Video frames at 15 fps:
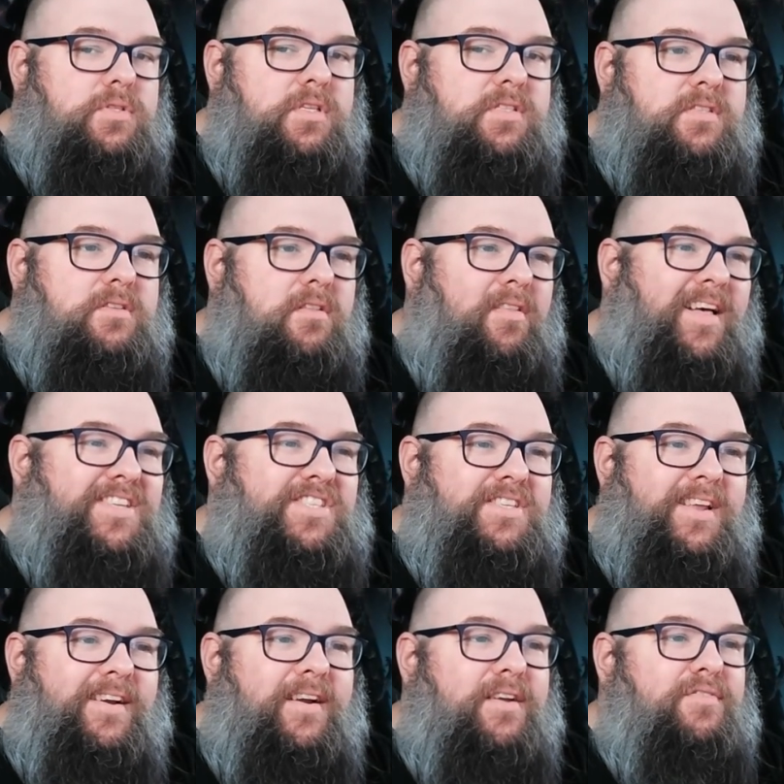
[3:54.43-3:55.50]
This is a
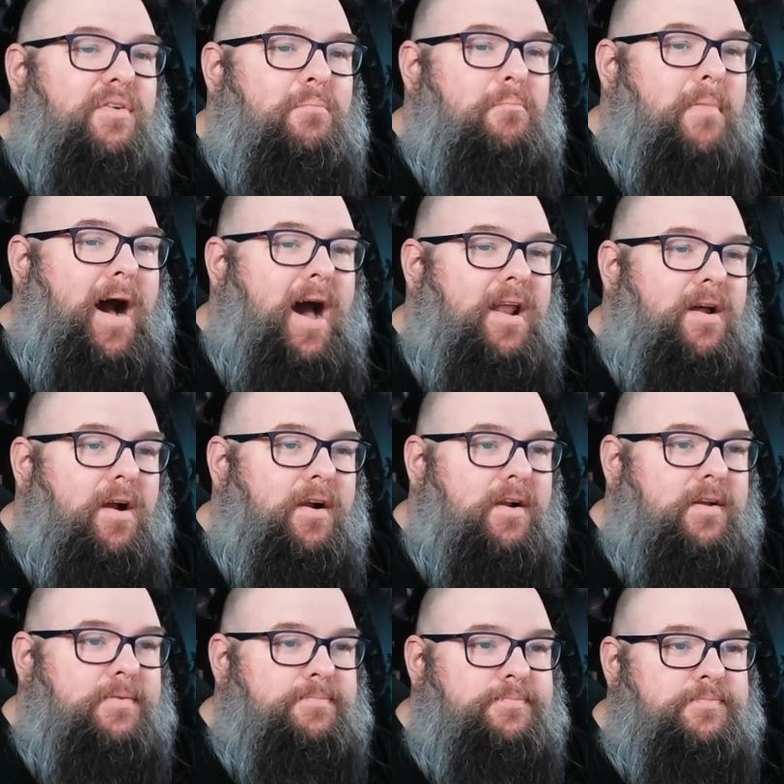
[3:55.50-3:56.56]
legendary from
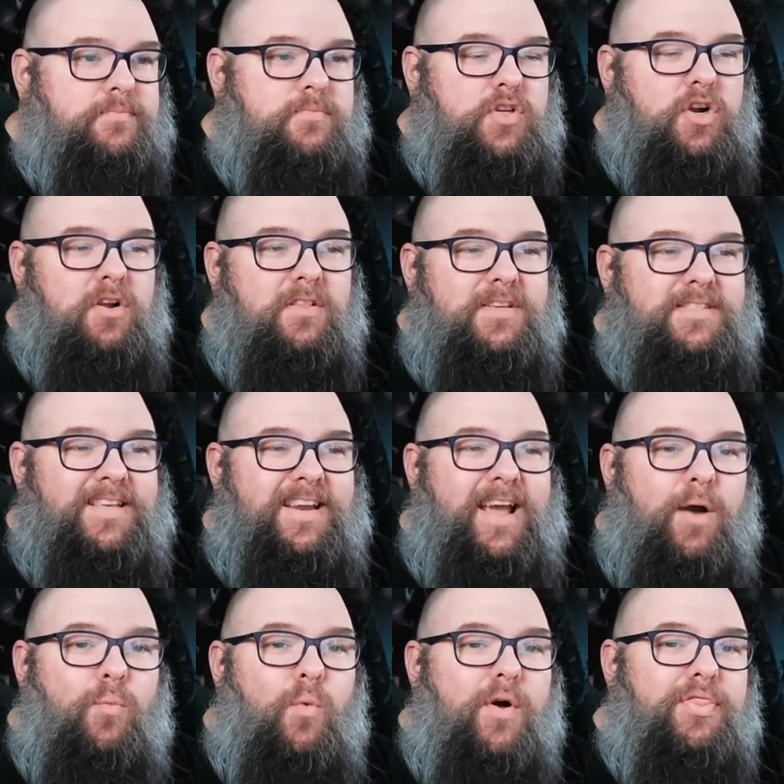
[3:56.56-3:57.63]
Monarch, currently sitting
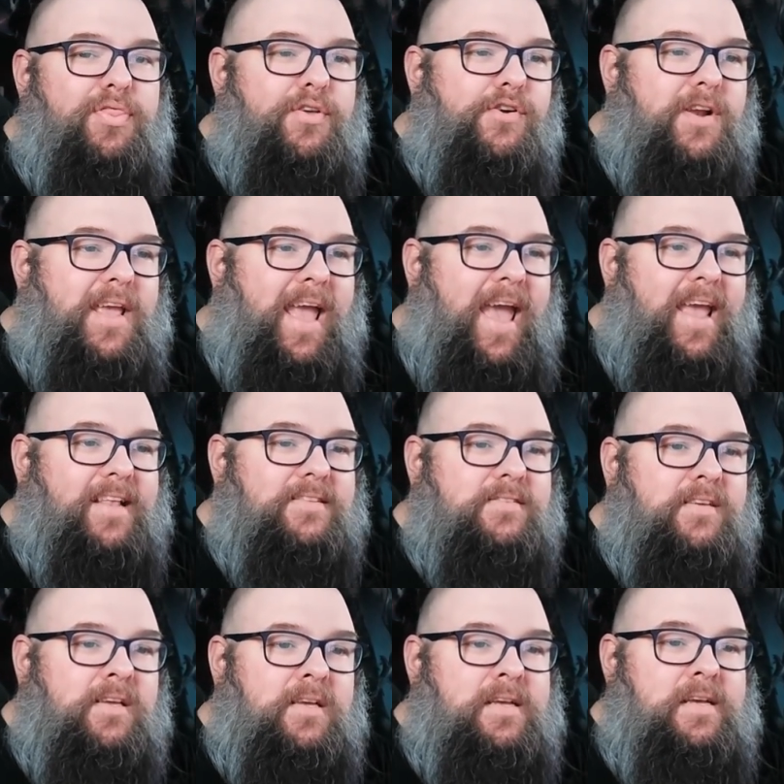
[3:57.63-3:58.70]
at
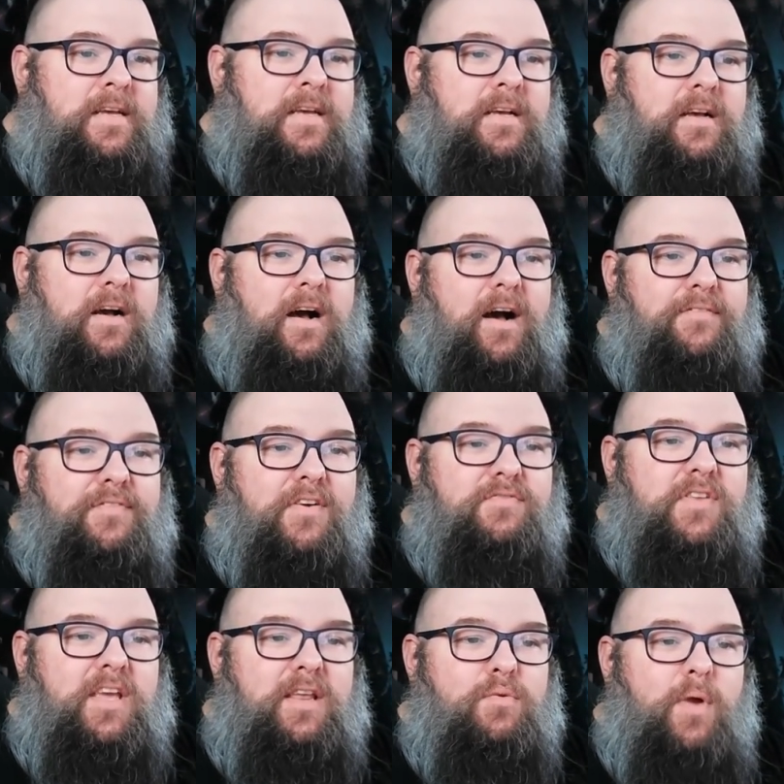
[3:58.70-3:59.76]
138. 15